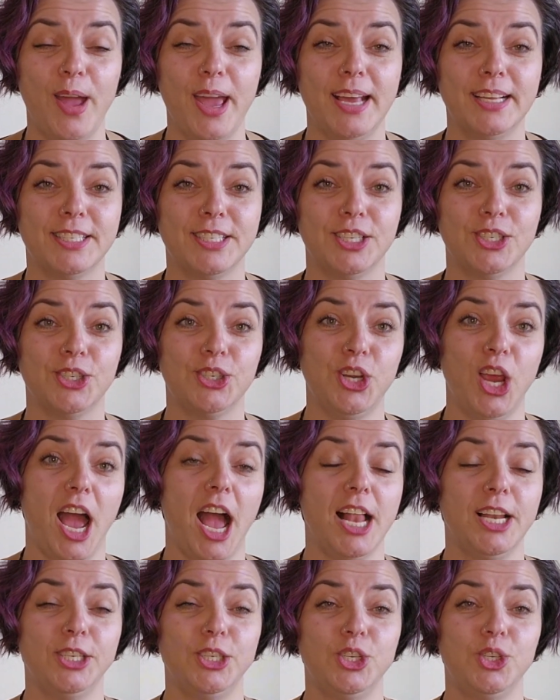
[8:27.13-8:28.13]
It's a
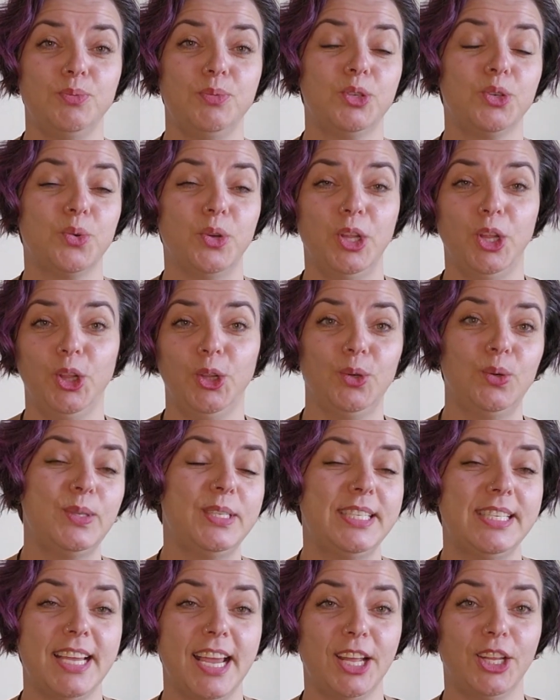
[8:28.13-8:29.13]
challenge between
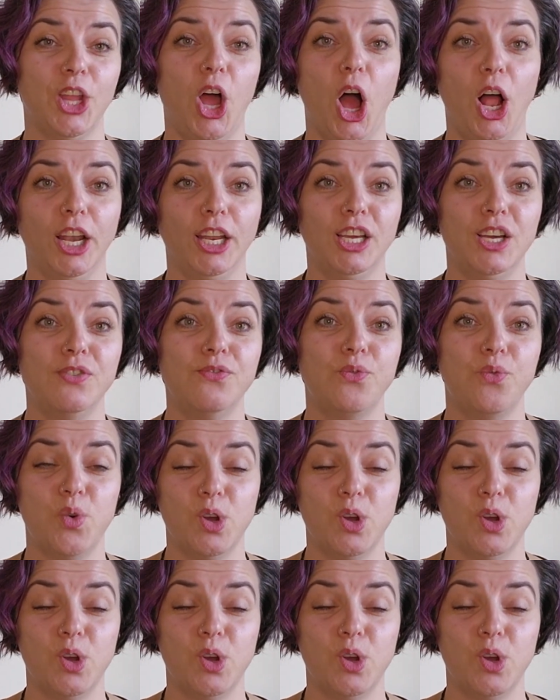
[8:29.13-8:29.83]
Lucy and Olive,